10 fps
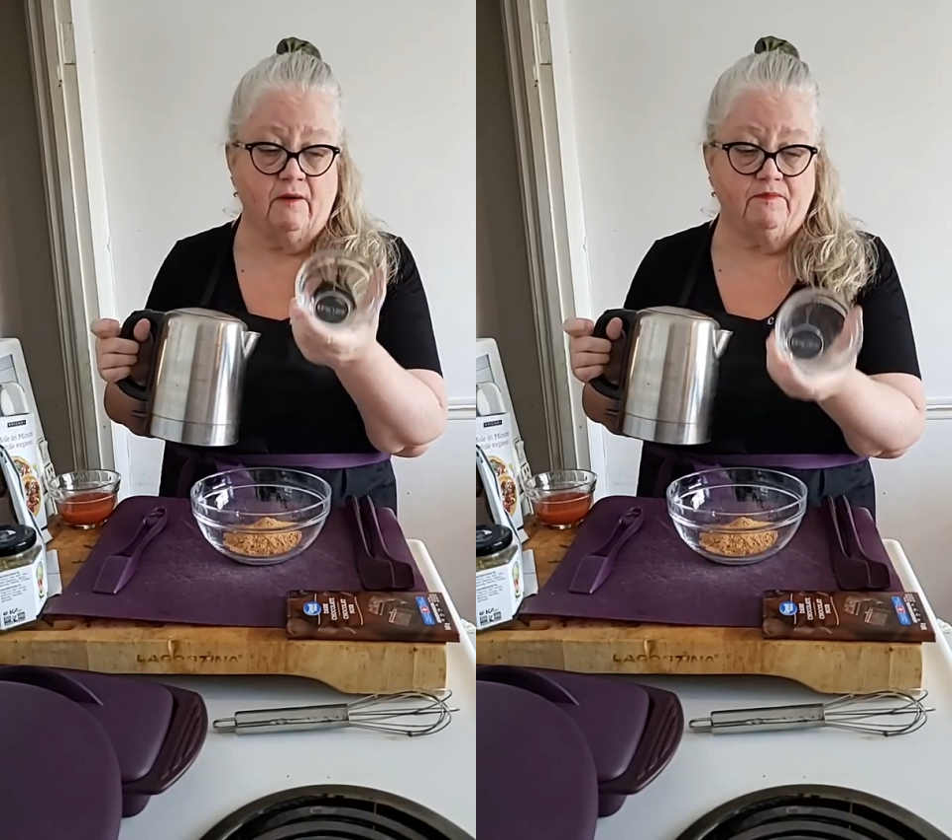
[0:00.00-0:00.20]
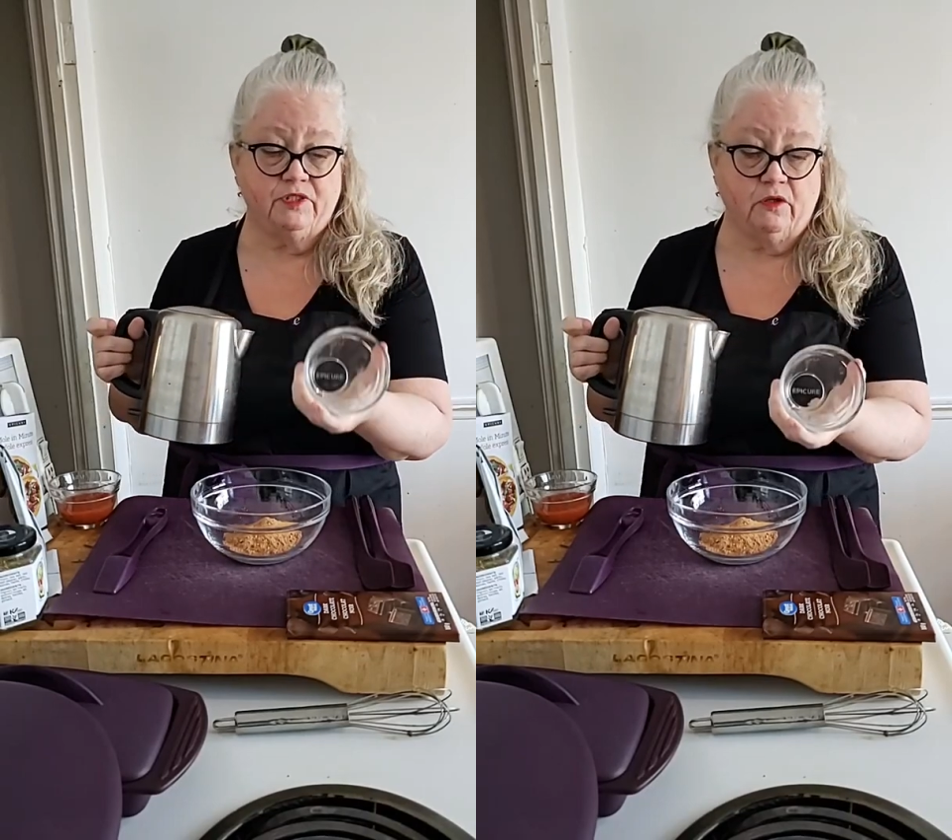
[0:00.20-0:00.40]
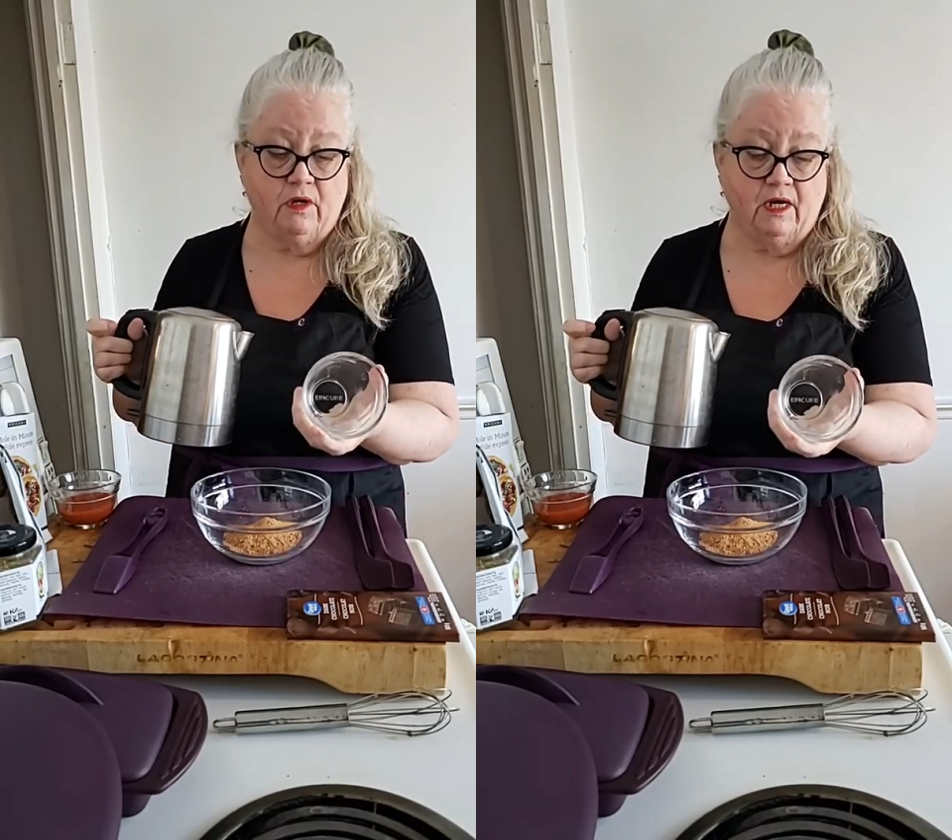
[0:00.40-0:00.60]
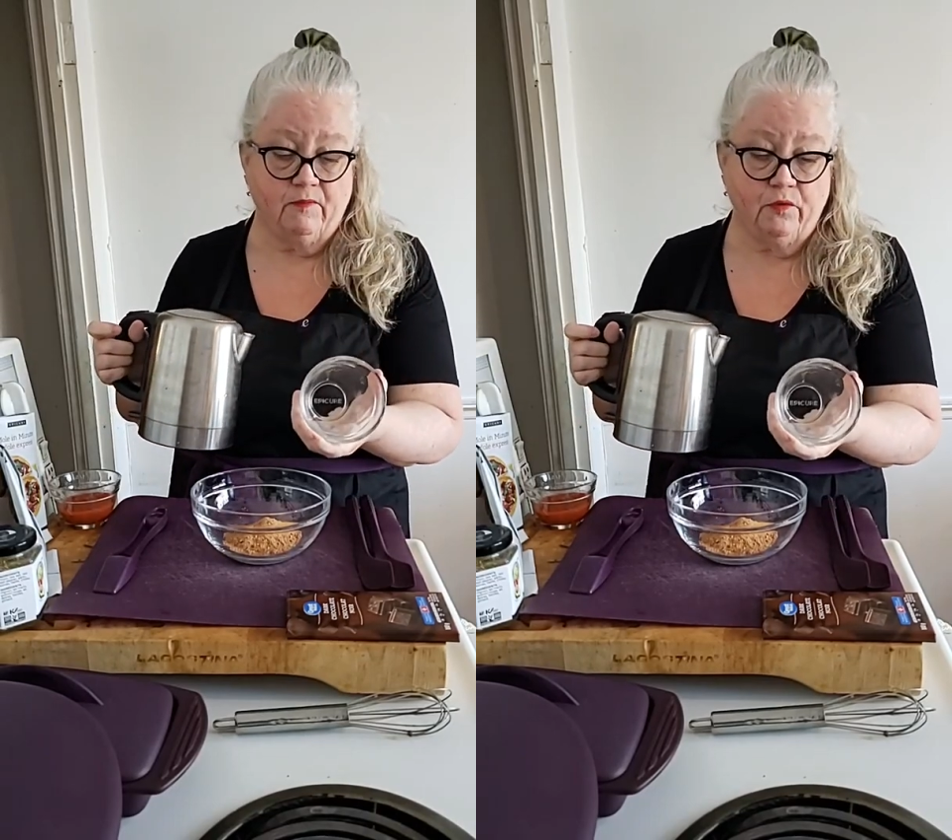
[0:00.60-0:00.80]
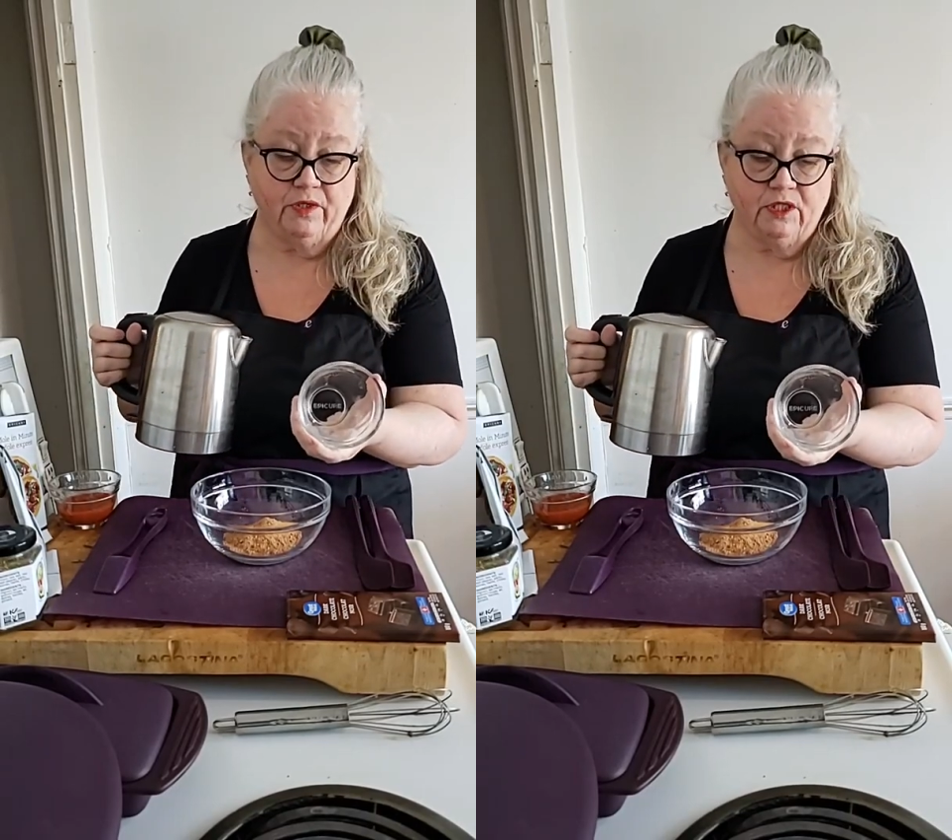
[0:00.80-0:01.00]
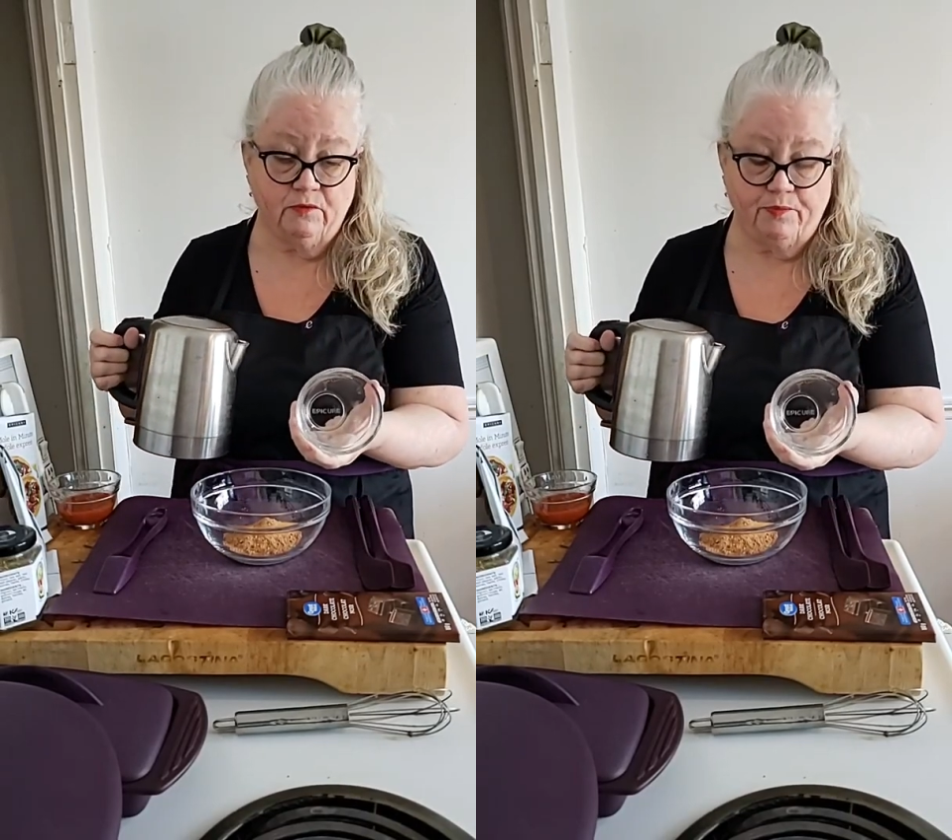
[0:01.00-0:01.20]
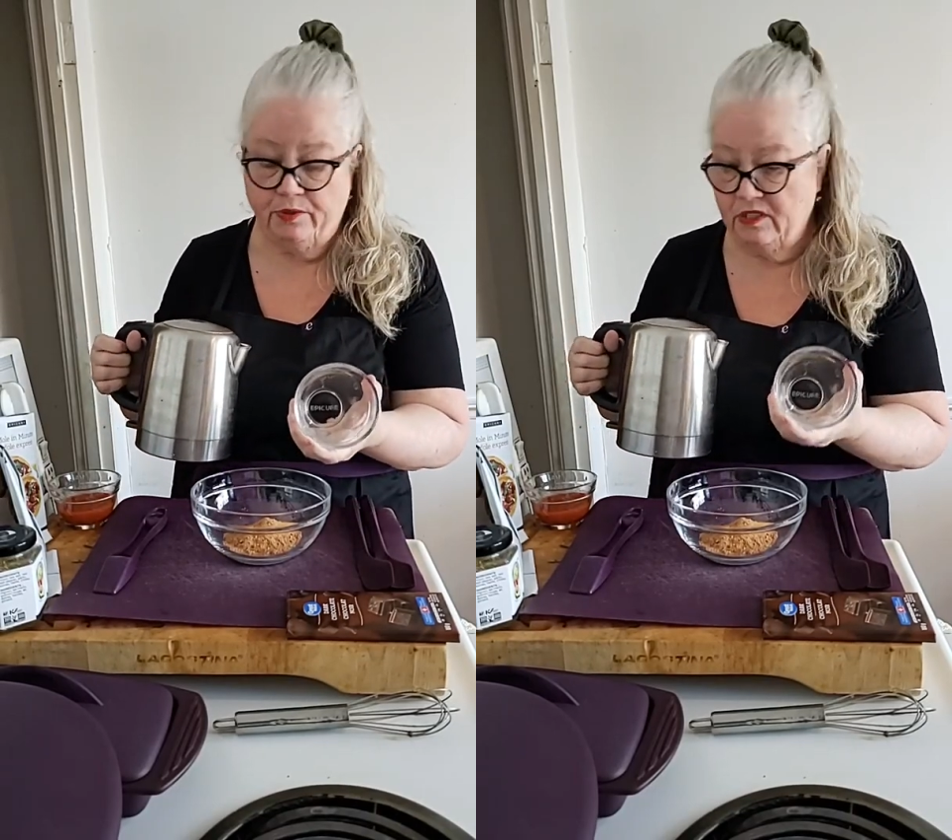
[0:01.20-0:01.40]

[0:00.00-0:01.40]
So I'm going to put,